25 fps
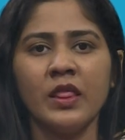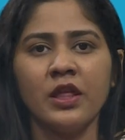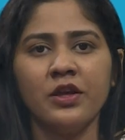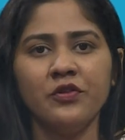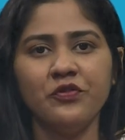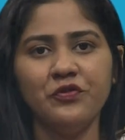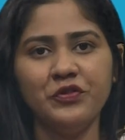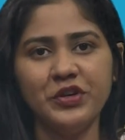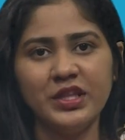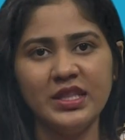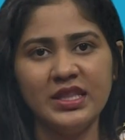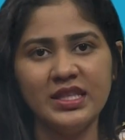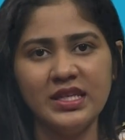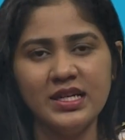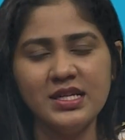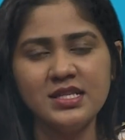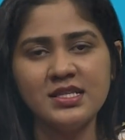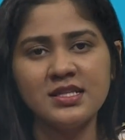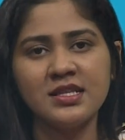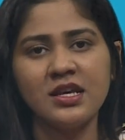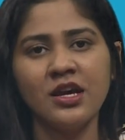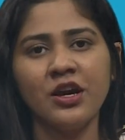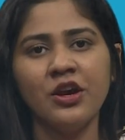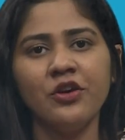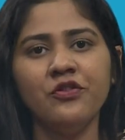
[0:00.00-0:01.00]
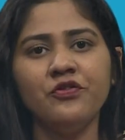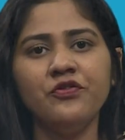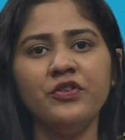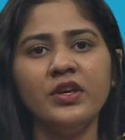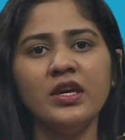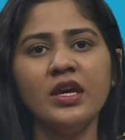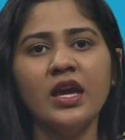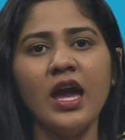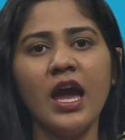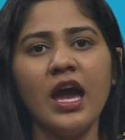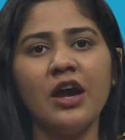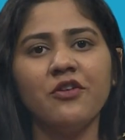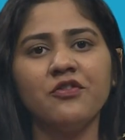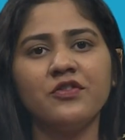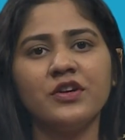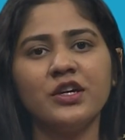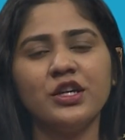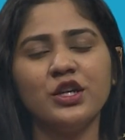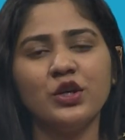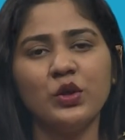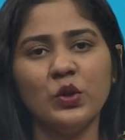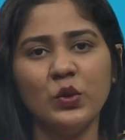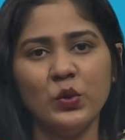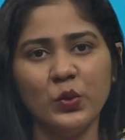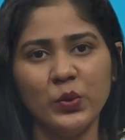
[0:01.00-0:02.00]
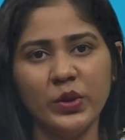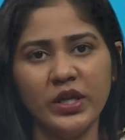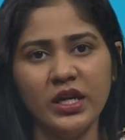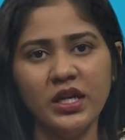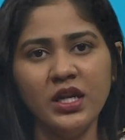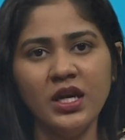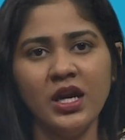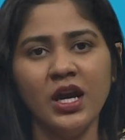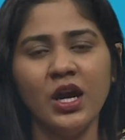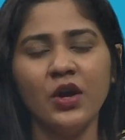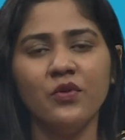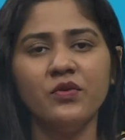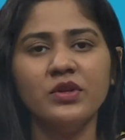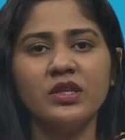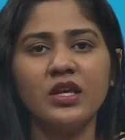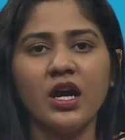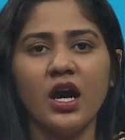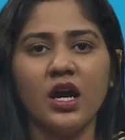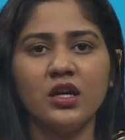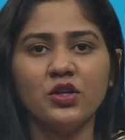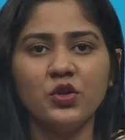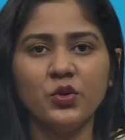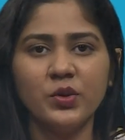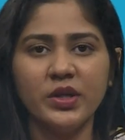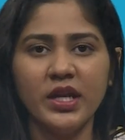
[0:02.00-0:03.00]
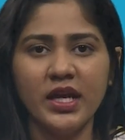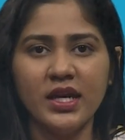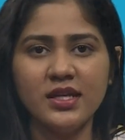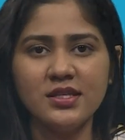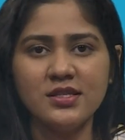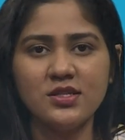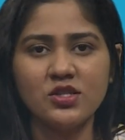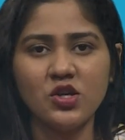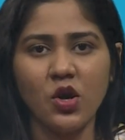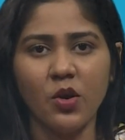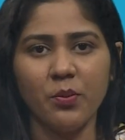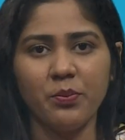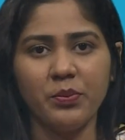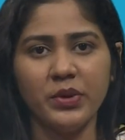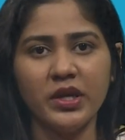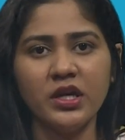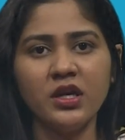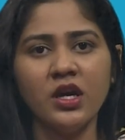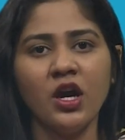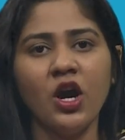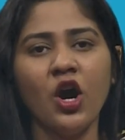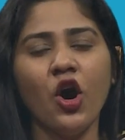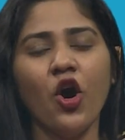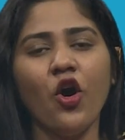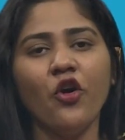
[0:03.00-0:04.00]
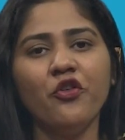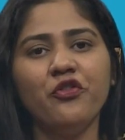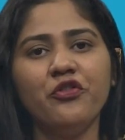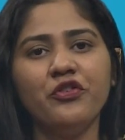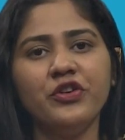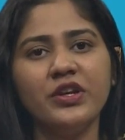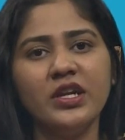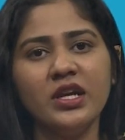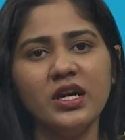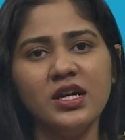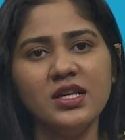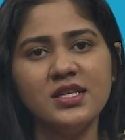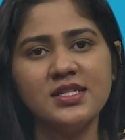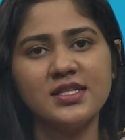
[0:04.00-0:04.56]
With this, we have concluded with our today's topic of real